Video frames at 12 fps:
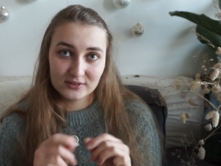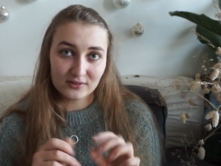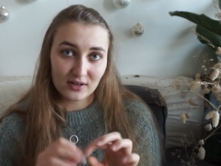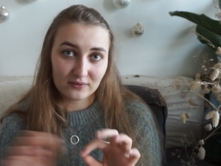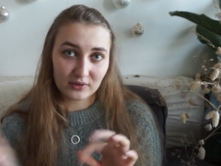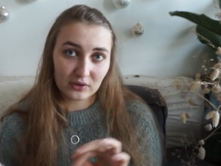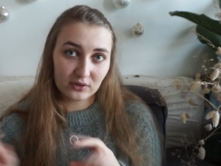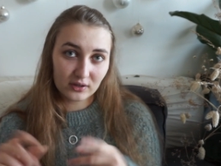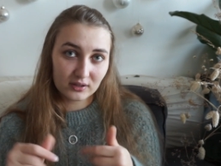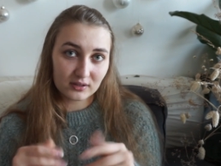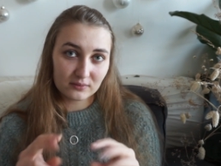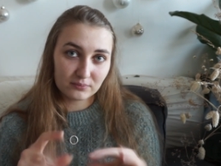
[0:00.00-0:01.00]
so you have a
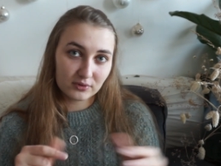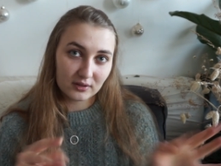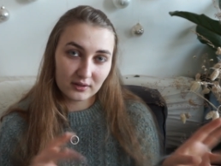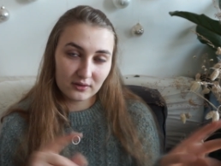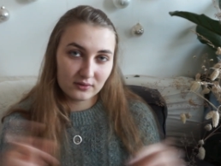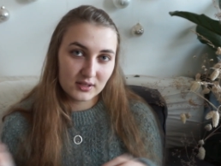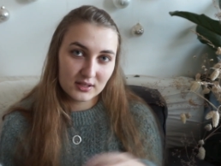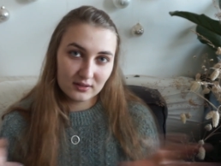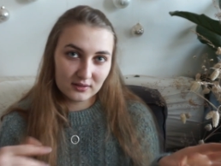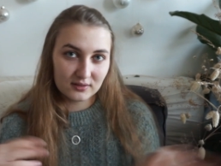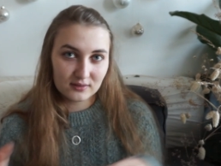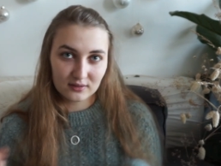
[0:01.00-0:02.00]
cord and you put on your
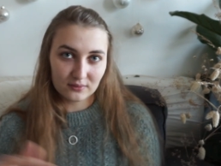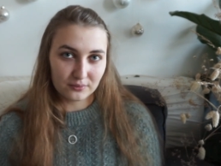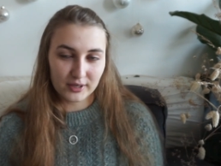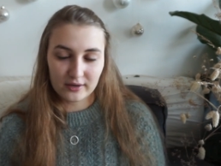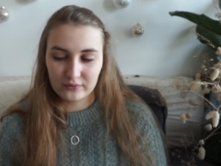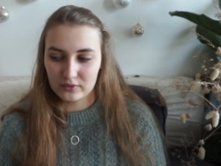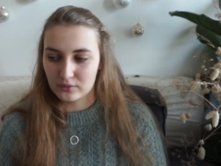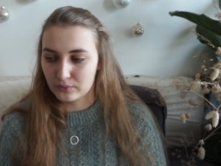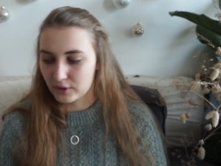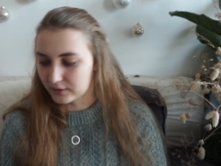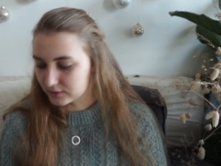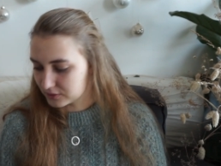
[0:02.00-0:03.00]
needles wherever you
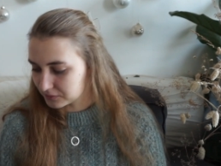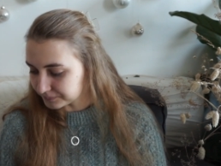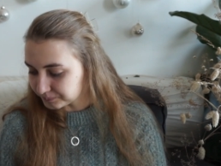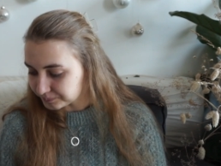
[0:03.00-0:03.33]
want to.